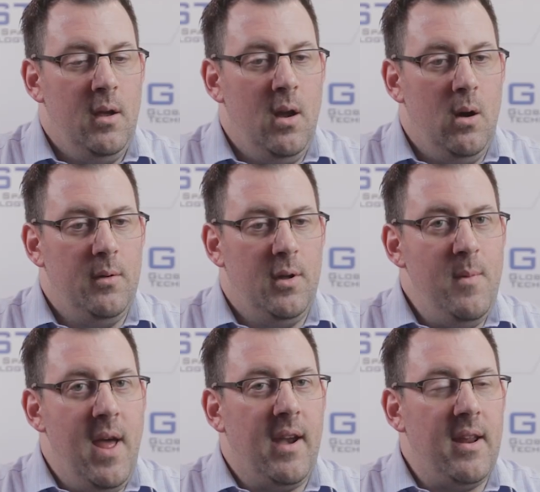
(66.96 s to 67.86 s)
You know,
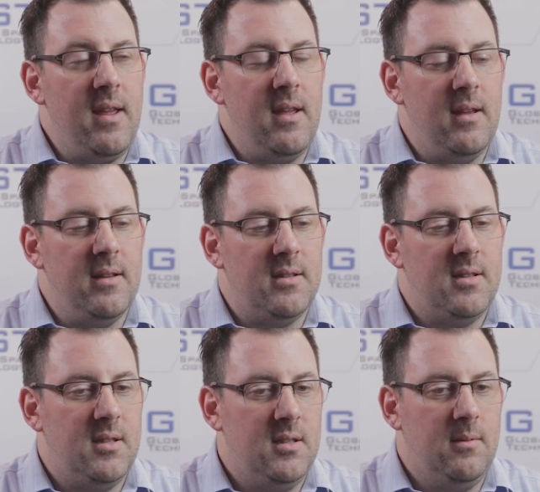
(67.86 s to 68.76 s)
humanity
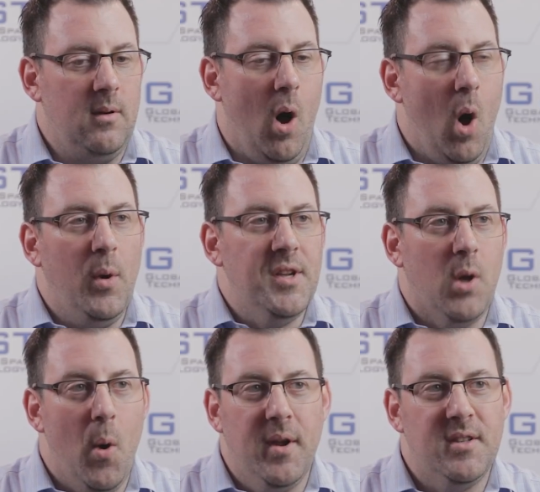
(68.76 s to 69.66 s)
is always
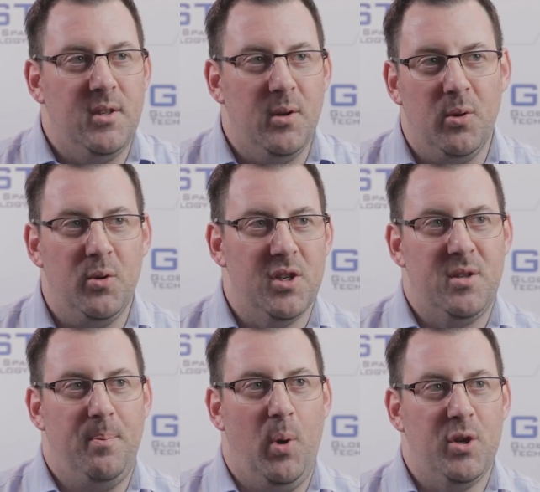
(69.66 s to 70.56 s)
going to
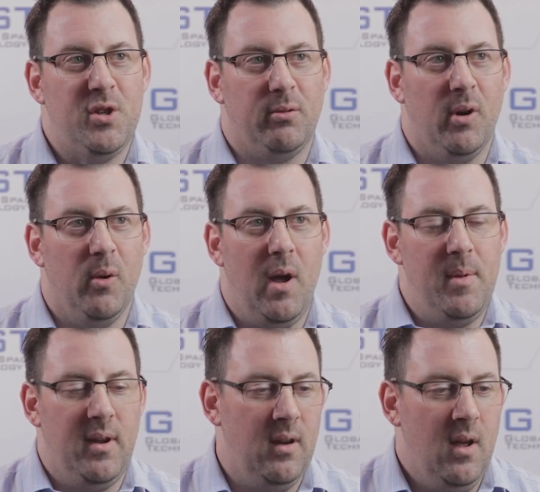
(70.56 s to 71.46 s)
just push through. I
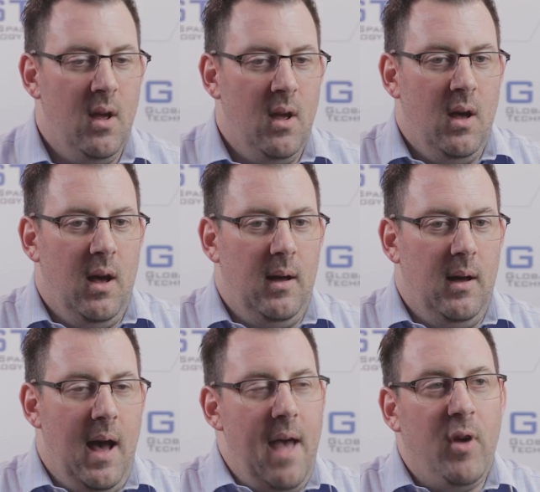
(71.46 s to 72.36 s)
mean,
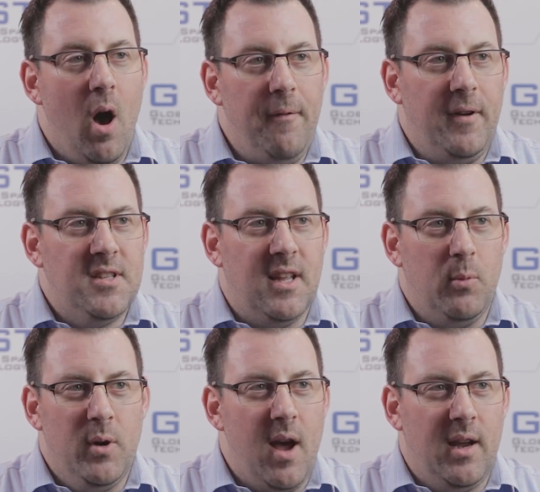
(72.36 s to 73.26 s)
I have confidence that
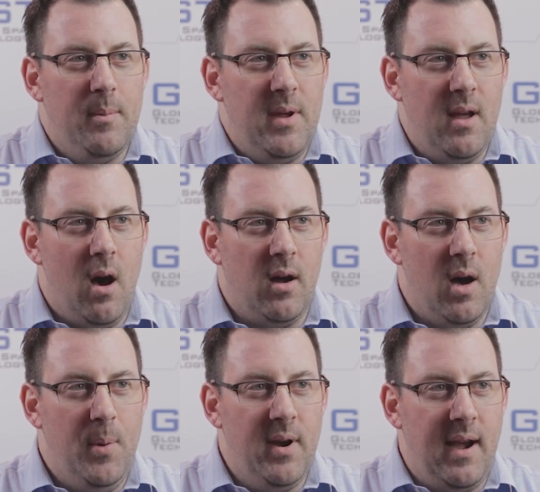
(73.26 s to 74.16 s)
we're not going to be hung
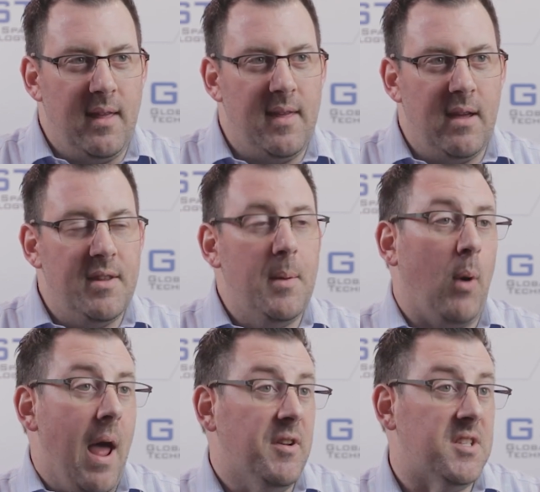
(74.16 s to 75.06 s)
up on anything like the
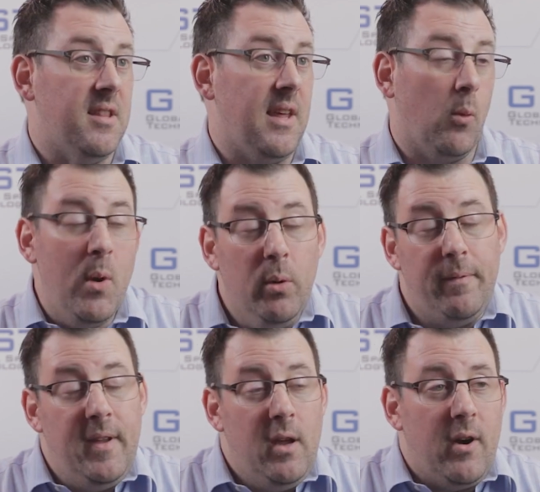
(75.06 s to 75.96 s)
privacy thing. We will
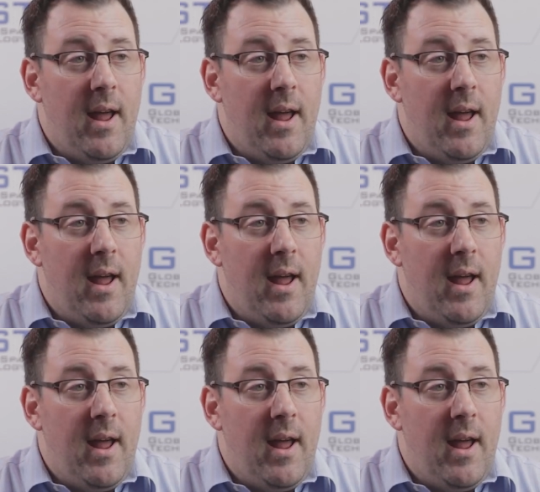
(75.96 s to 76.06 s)
figure it